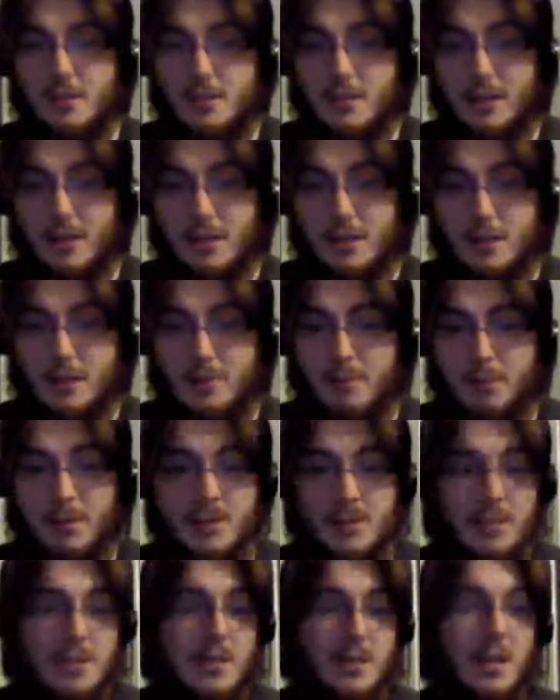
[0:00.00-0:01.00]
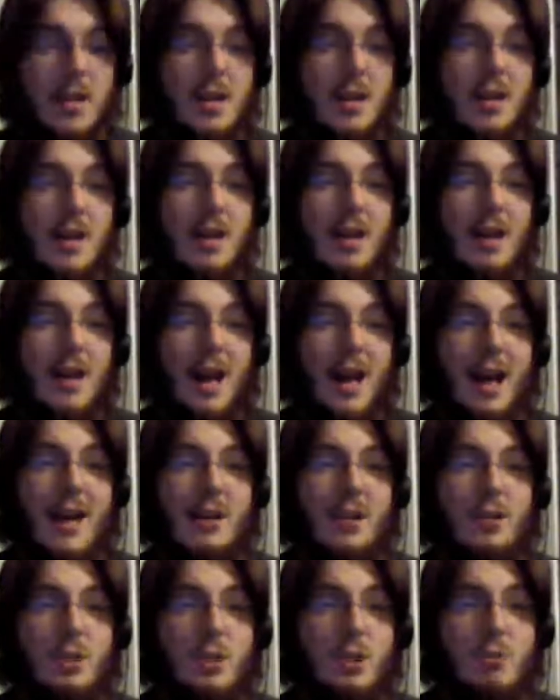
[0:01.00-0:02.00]
are pluses.
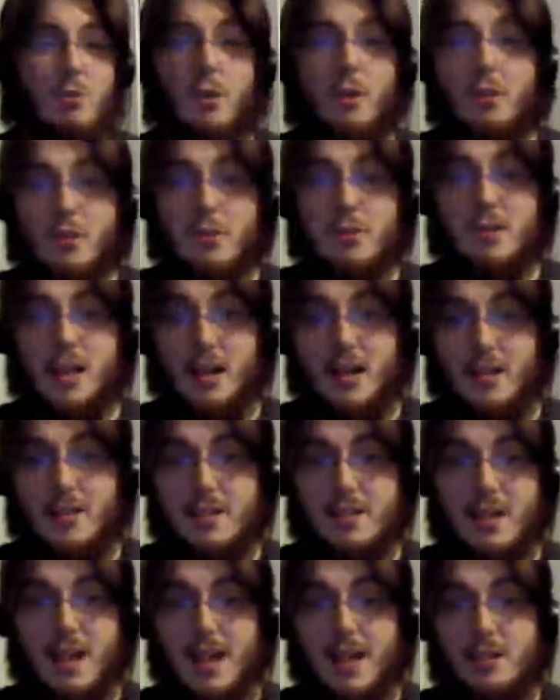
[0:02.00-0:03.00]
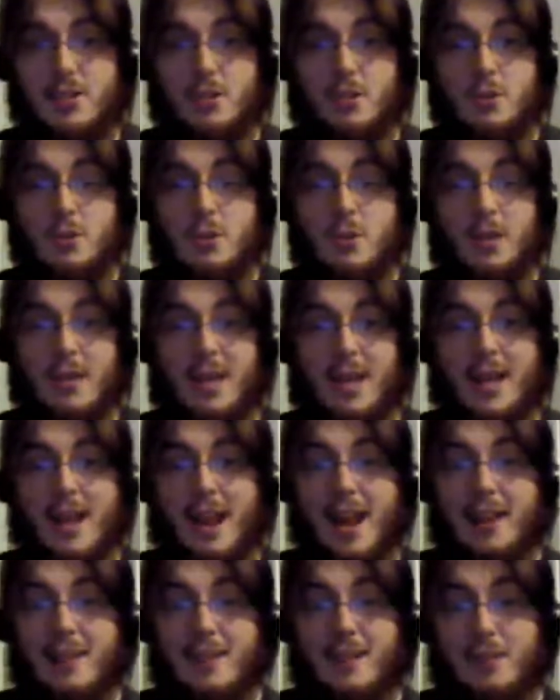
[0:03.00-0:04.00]
And you roll those dice, and you can get
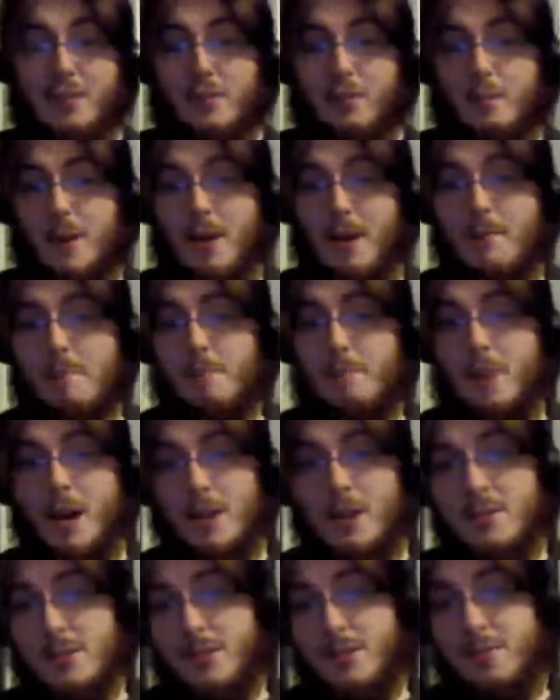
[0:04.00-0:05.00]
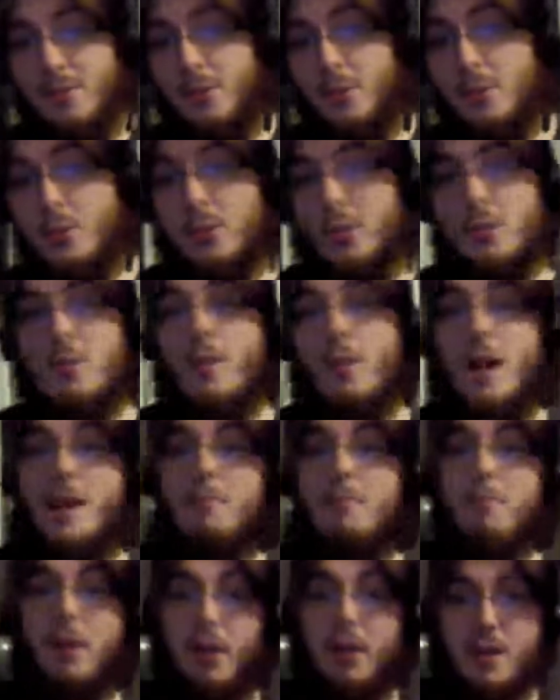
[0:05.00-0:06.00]
anything from a -4 to a
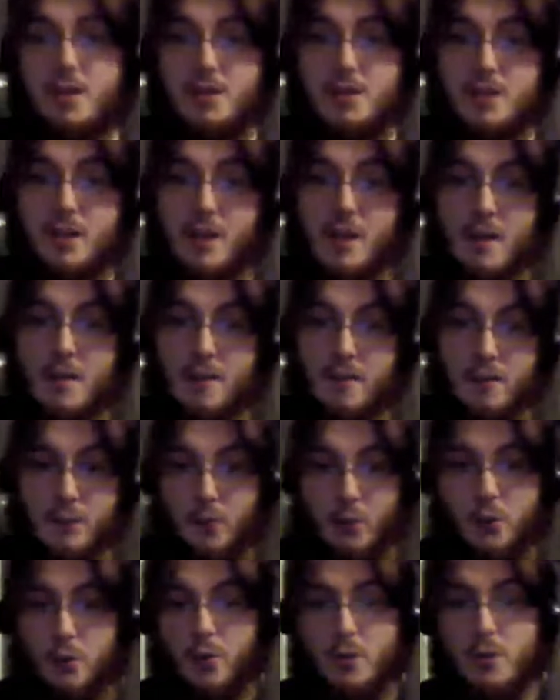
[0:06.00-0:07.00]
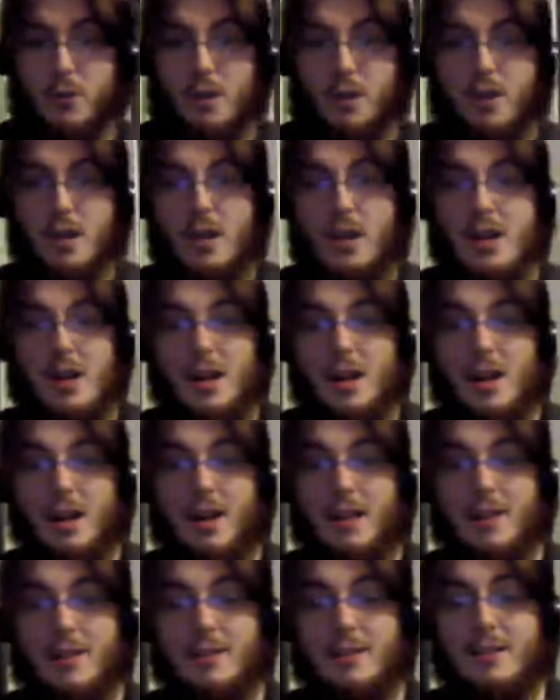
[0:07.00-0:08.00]
+4.
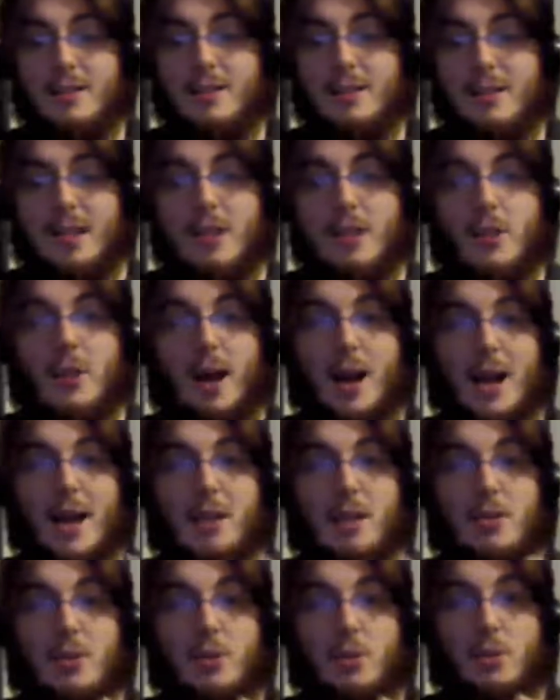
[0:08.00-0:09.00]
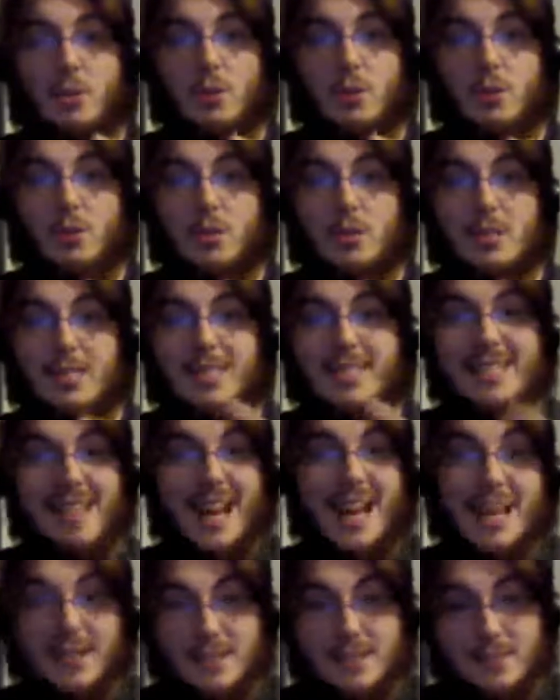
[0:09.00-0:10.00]
And then you add your
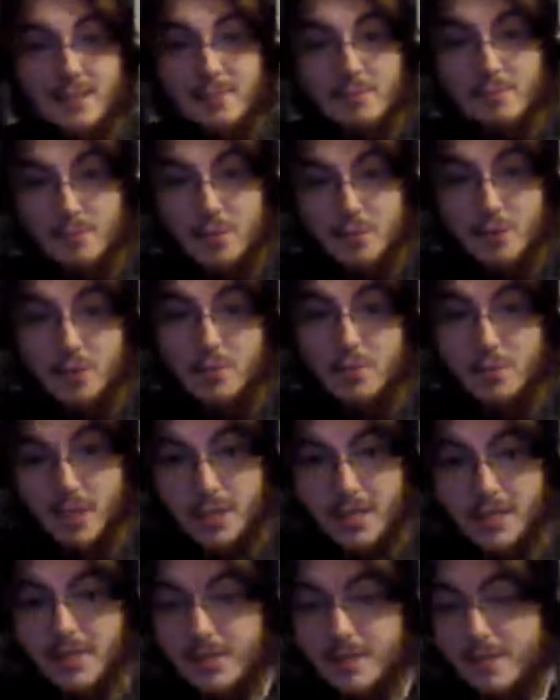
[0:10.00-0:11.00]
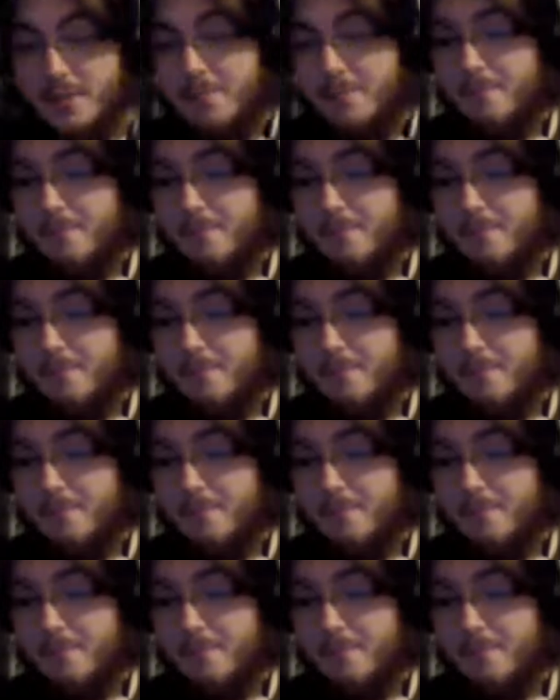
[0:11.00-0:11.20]
stat to this,